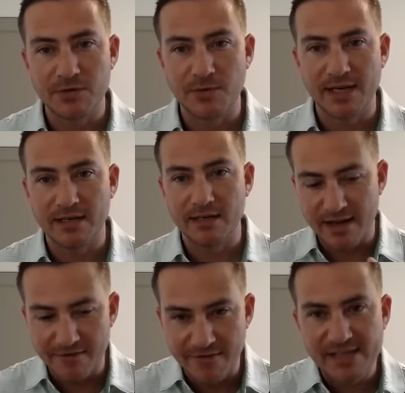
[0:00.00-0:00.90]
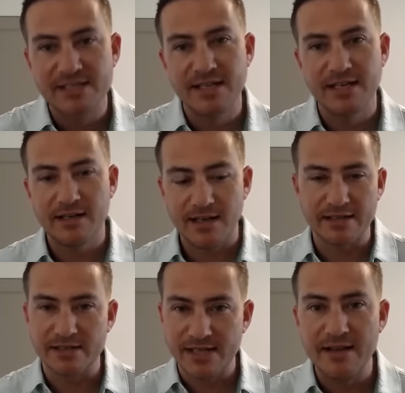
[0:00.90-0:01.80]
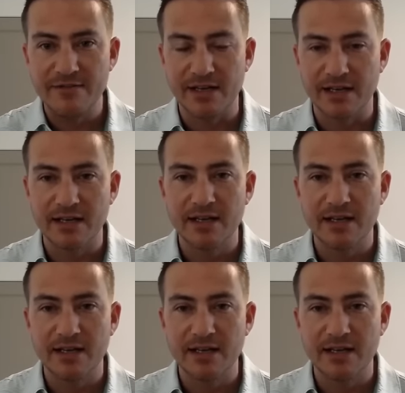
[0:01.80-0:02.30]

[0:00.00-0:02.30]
between investing and saving,